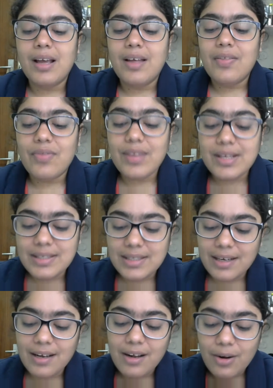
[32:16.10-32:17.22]
This
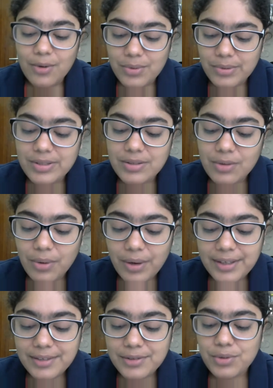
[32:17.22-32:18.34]
includes
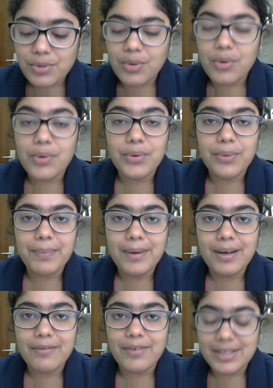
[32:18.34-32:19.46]
going to Uhuru
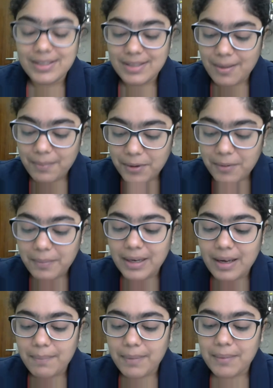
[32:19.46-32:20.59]
Park, for example,
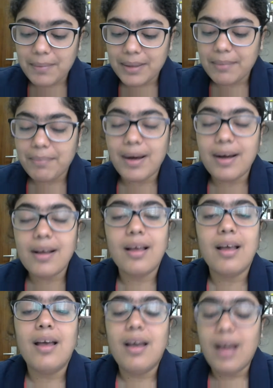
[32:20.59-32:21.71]
being a public park,
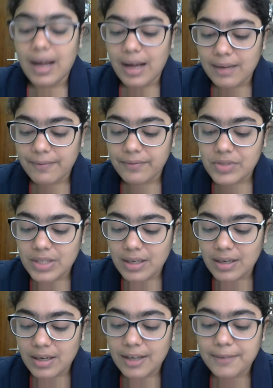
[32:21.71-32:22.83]

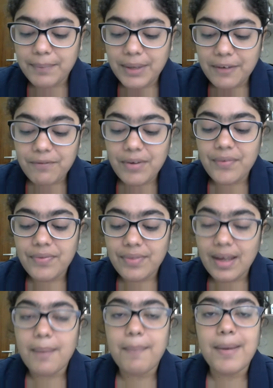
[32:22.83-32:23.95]
after and being found
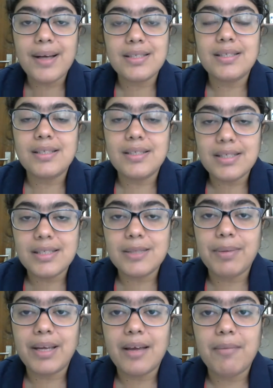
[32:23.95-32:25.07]
there past 6
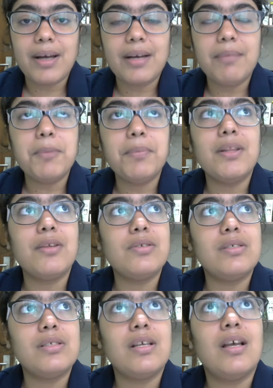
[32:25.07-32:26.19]
p.m. I remember there
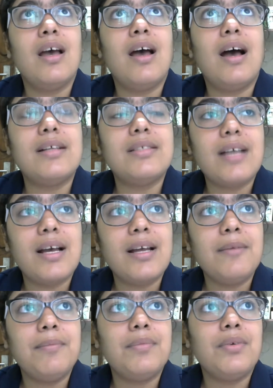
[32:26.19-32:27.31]
was a
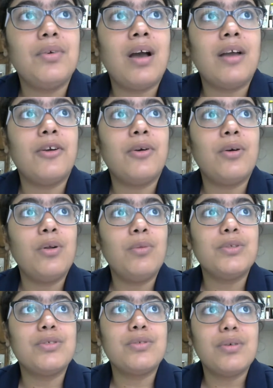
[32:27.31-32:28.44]
time I
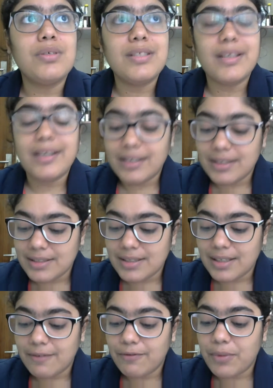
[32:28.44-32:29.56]
almost got
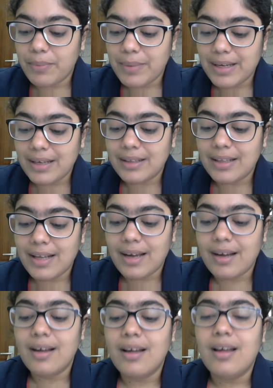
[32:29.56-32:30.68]
arrested for being
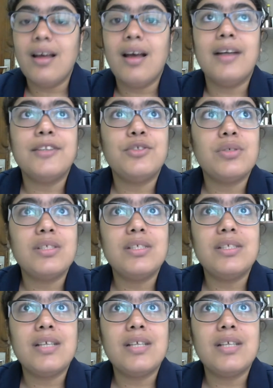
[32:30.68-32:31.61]
there. It was